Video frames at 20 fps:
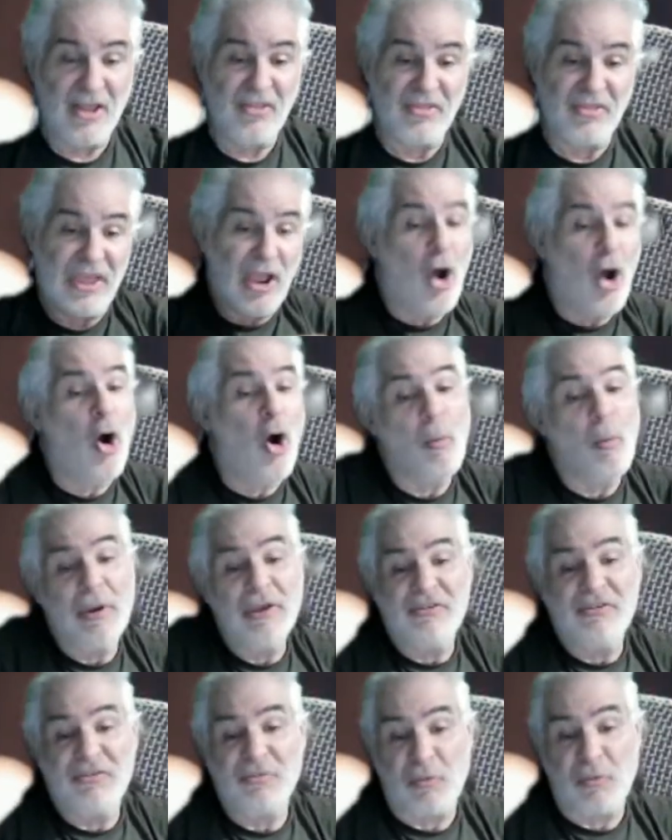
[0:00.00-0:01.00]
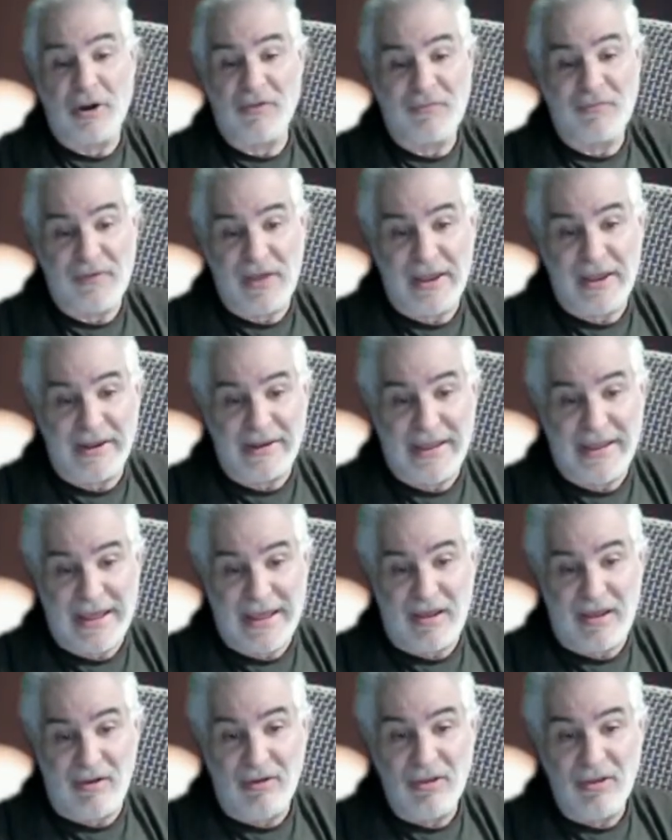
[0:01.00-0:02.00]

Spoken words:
they always want to find out